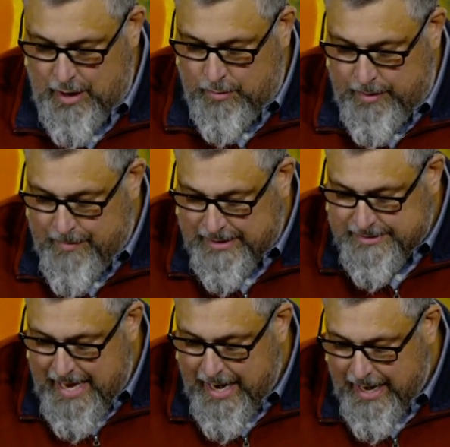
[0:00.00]
We
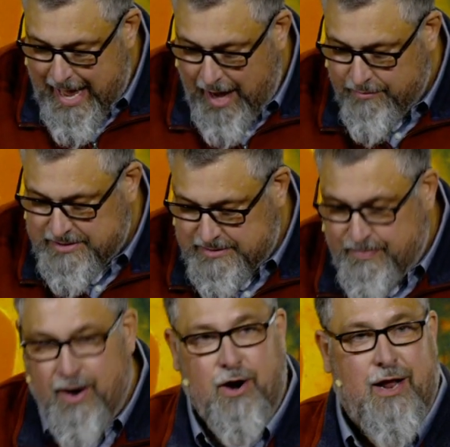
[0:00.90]
must not allow a
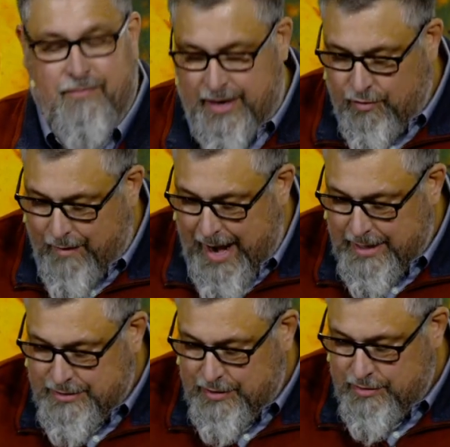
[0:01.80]
spirit of
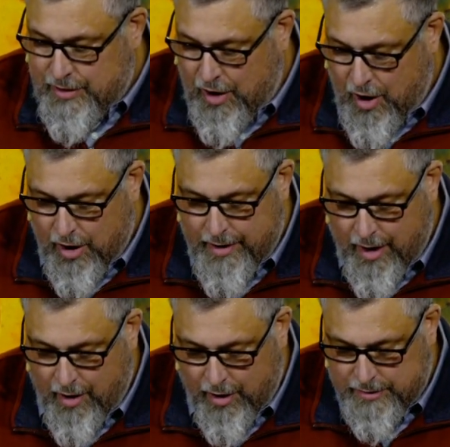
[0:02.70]
ingratitude to harden
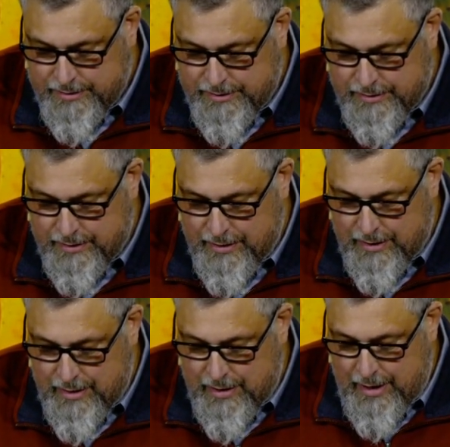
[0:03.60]
our hearts
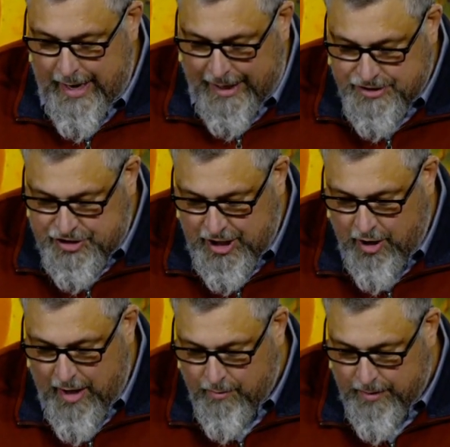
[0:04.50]
and
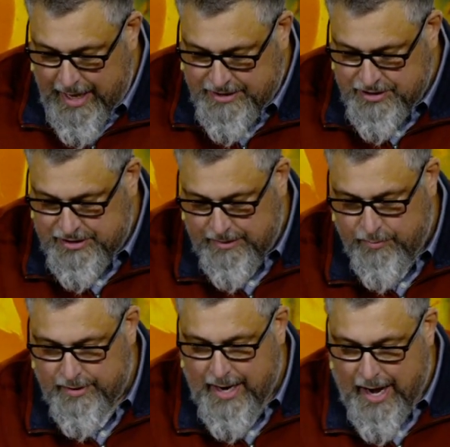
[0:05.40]
chill our relationship
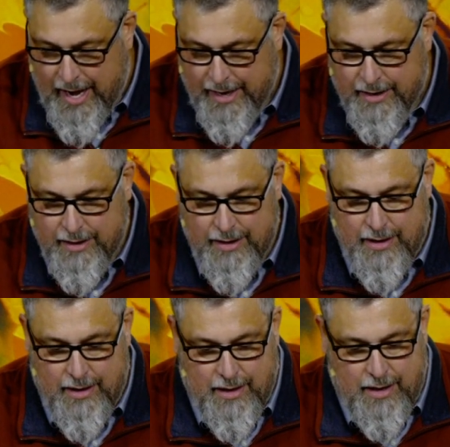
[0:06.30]
with God
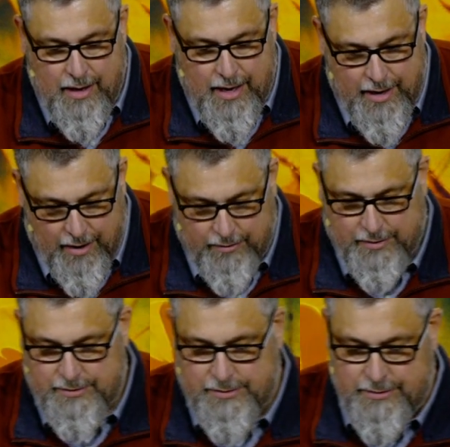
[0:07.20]
and others.